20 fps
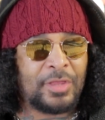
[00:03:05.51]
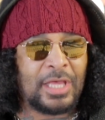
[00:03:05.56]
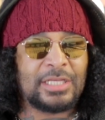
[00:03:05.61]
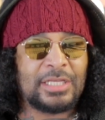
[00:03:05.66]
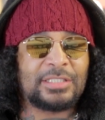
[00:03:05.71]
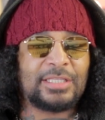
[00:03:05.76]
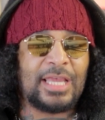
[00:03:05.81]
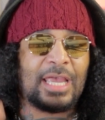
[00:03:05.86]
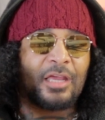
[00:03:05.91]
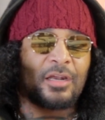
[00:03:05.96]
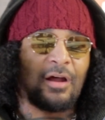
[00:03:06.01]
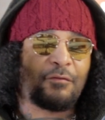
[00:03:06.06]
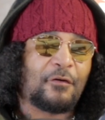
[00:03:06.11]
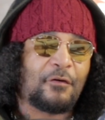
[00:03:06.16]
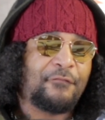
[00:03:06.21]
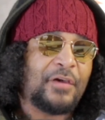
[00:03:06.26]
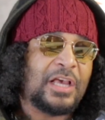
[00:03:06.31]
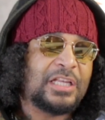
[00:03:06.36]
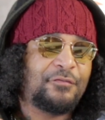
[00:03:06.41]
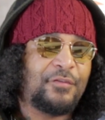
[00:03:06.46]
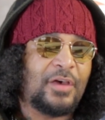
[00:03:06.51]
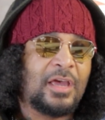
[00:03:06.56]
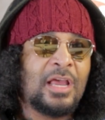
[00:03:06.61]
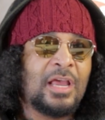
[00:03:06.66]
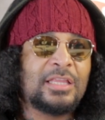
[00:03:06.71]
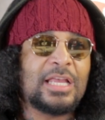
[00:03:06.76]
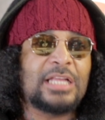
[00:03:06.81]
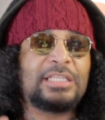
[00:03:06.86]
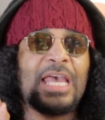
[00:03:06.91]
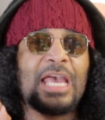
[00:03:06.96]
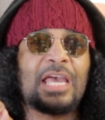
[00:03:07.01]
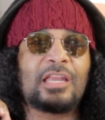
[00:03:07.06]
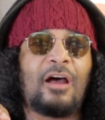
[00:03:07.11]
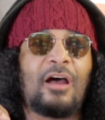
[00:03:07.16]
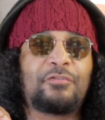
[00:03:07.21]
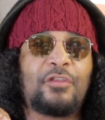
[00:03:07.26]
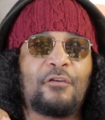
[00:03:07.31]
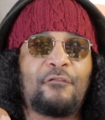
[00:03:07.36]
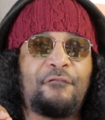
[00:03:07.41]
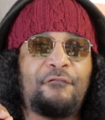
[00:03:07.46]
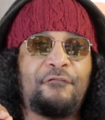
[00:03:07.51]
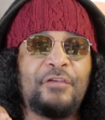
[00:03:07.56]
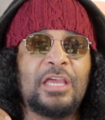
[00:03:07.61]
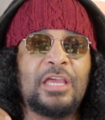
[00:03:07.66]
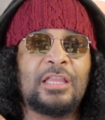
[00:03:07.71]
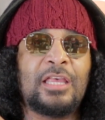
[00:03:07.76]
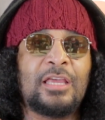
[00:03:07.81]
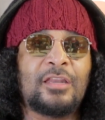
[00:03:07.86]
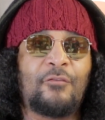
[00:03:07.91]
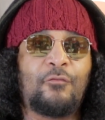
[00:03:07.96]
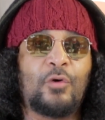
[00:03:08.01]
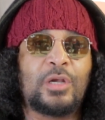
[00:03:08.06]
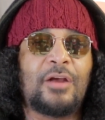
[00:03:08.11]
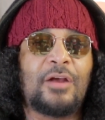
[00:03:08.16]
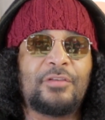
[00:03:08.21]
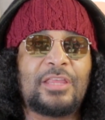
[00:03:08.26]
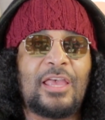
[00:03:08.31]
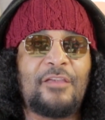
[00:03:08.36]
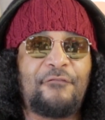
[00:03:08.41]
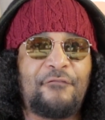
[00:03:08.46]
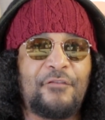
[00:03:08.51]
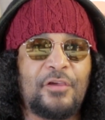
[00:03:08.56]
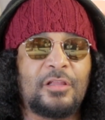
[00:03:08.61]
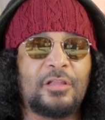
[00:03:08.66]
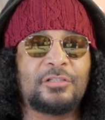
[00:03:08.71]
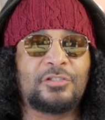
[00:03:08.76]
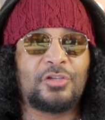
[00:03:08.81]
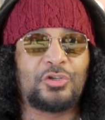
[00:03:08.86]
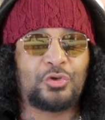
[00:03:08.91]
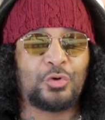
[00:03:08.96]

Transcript: They just take it off of they take it off the feeling of whatever they feel is the